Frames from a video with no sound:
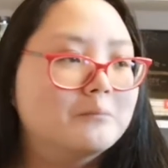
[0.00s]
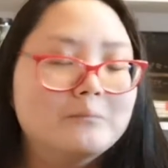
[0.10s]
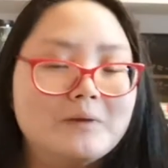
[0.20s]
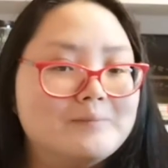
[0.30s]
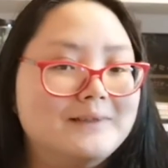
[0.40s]

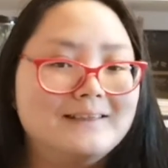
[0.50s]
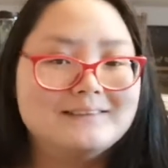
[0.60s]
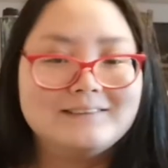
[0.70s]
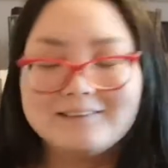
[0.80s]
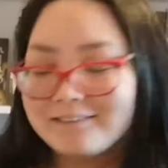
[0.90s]
maybe
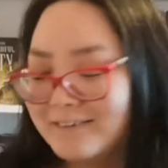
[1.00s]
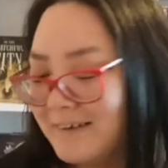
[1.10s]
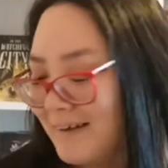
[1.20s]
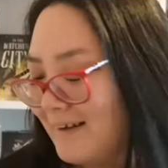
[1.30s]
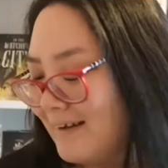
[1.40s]
next year.
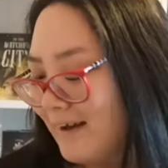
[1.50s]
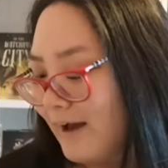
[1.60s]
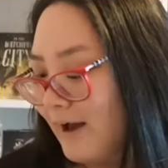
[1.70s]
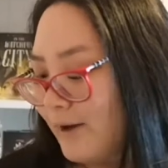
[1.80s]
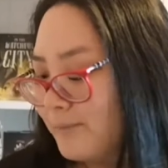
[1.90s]

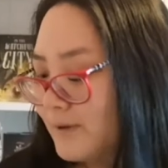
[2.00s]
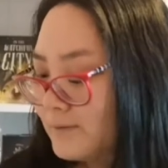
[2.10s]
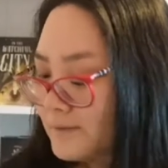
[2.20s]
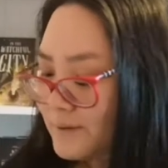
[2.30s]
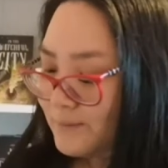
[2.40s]
And
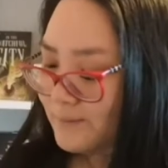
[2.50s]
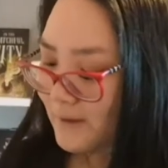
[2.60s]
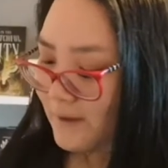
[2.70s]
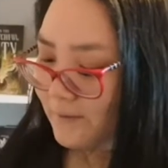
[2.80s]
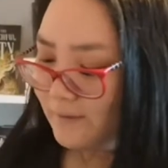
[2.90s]
also
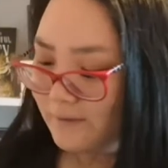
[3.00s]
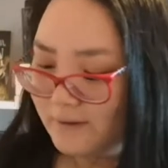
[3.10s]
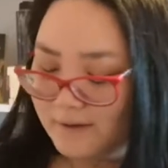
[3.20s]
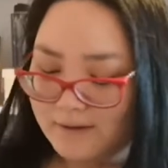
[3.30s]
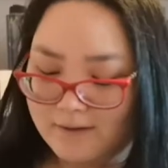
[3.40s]
I
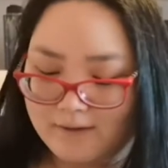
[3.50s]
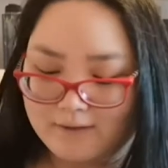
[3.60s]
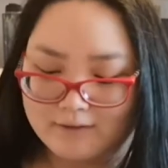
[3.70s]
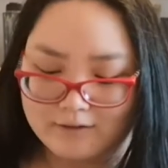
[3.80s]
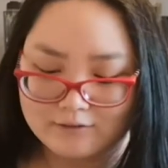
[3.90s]
got
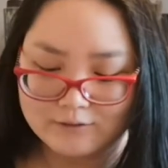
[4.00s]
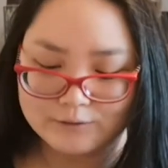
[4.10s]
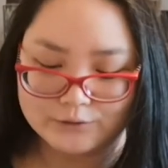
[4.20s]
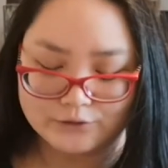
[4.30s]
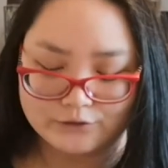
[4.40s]
The Girl
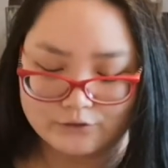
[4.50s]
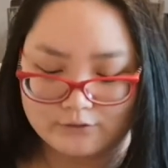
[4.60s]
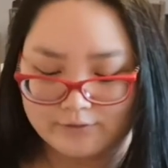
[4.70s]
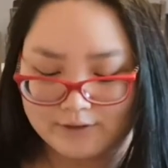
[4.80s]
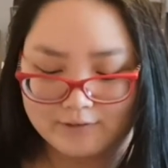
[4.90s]
Who Soared
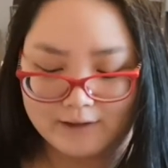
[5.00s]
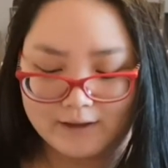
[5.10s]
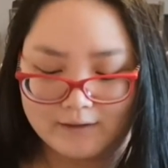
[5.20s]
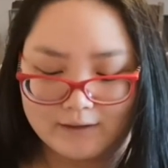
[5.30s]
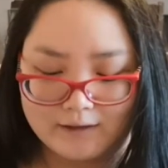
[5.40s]
Over
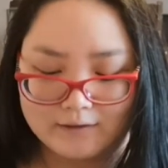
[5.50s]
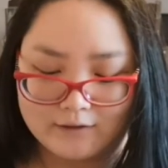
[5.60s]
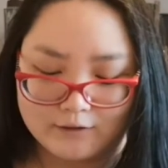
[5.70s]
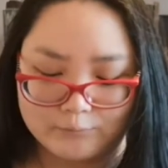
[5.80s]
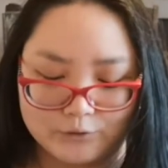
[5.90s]
Fairyland and
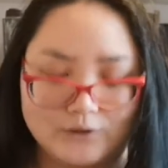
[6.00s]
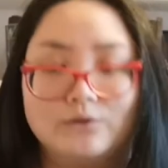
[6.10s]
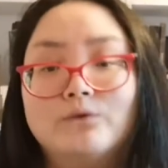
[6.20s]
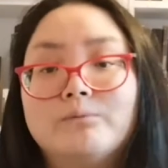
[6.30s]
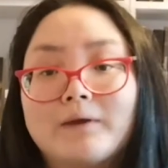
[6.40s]
Cut the Moon in
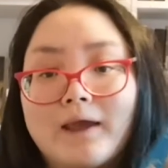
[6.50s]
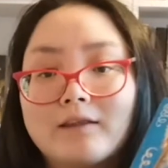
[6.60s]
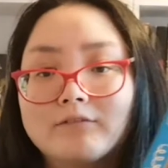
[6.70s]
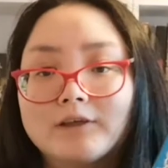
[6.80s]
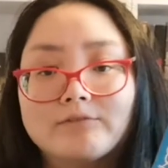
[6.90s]
Two by
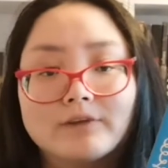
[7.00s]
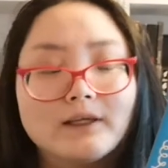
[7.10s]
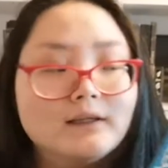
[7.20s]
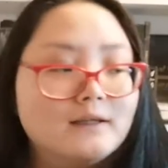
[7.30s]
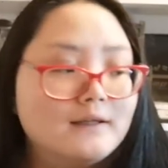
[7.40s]
Kathleen M.
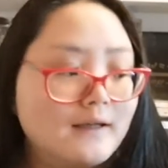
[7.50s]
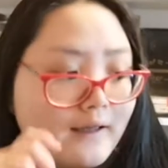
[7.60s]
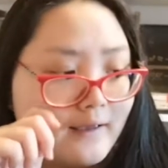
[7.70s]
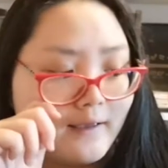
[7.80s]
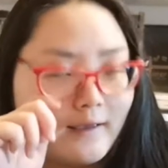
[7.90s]
Valenti.
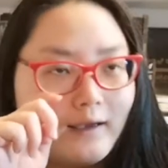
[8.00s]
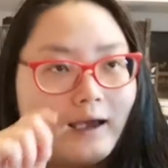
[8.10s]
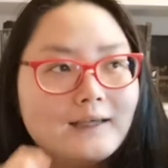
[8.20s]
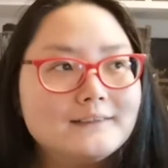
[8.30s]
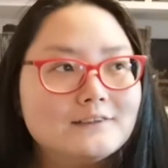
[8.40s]

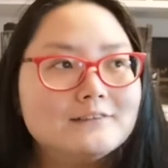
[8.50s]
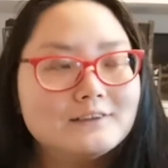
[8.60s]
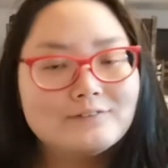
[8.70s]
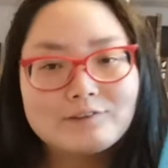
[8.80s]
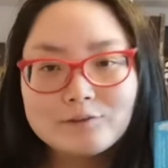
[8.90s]
I
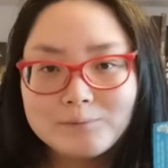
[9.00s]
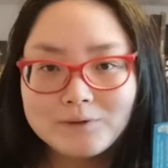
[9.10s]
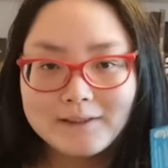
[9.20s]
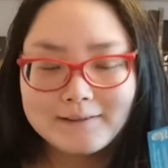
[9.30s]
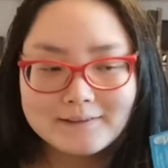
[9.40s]
started the first
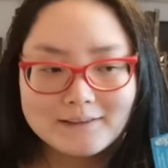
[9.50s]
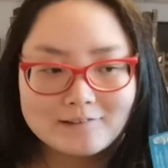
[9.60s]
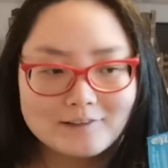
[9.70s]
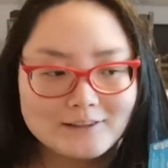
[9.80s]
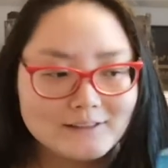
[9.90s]
book in the
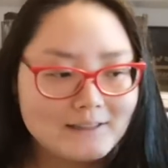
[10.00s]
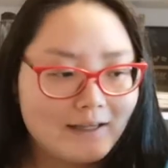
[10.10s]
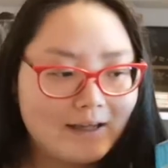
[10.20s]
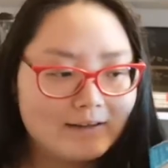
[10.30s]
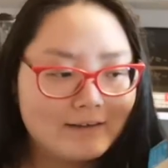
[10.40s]
series,
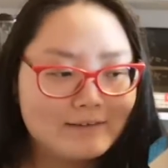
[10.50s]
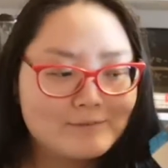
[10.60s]
and